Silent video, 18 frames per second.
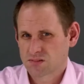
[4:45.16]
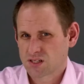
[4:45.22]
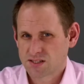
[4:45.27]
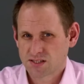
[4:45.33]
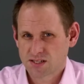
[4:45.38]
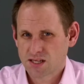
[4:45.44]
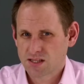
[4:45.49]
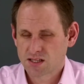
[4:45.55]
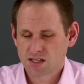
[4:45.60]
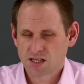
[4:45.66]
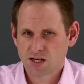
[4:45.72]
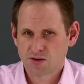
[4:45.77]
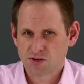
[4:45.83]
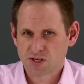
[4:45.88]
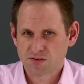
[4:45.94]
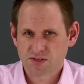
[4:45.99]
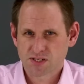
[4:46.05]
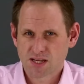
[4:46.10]
I say that they
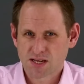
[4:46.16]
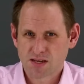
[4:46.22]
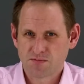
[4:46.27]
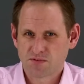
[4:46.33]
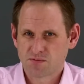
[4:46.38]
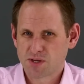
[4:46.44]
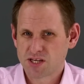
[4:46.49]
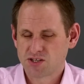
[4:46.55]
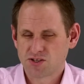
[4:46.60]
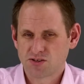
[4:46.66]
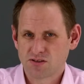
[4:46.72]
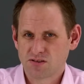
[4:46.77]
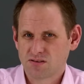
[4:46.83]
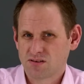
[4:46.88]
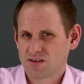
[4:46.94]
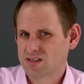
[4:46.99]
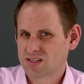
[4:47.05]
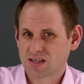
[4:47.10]
don't give us that
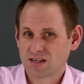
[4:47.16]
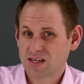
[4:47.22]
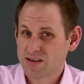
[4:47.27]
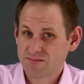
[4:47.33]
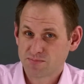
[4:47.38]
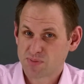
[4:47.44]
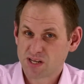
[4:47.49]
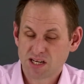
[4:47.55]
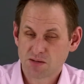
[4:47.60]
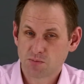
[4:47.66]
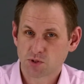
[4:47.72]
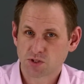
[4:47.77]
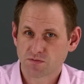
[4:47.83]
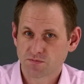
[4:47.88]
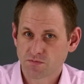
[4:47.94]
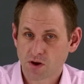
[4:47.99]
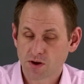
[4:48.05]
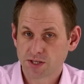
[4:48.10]
information. I haven't been able
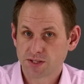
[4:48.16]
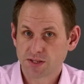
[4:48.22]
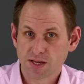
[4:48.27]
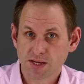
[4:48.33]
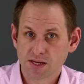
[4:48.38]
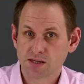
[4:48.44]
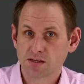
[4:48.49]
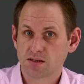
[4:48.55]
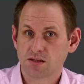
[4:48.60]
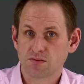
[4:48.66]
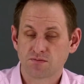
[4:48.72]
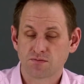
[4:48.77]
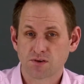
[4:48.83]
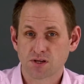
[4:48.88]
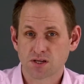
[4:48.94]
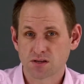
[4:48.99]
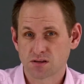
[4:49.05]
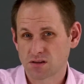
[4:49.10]
to find that.
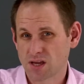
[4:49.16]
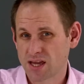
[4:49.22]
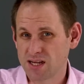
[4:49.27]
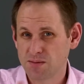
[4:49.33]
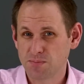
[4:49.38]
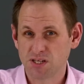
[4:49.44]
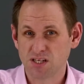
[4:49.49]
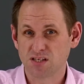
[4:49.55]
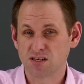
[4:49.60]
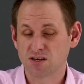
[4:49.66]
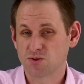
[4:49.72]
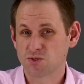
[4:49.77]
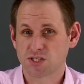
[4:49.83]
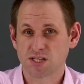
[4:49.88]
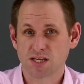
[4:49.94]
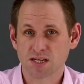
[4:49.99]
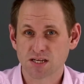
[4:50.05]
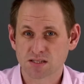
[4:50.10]
If anybody
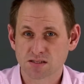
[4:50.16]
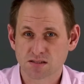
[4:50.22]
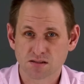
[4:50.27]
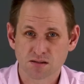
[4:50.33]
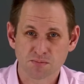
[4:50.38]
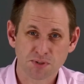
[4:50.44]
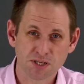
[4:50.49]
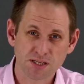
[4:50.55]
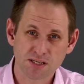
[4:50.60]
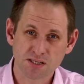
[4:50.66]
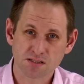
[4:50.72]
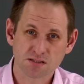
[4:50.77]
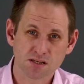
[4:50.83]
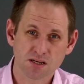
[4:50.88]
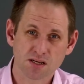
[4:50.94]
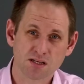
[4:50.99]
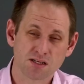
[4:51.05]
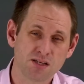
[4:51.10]
knows the answer,
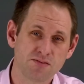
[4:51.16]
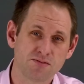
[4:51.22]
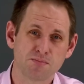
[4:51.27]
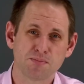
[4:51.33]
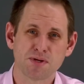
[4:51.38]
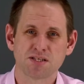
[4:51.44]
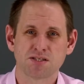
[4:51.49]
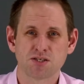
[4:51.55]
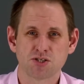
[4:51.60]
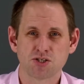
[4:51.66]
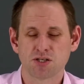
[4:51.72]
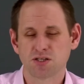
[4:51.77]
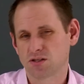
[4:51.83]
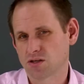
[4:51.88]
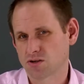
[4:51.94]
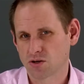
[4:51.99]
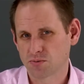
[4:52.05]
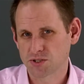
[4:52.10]
please leave a message
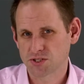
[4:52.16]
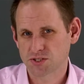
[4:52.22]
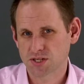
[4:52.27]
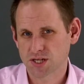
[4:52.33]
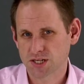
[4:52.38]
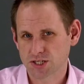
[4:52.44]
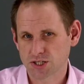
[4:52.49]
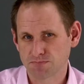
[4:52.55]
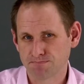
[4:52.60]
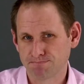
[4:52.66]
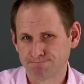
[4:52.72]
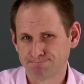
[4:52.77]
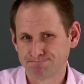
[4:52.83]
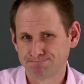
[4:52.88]
in the comments section.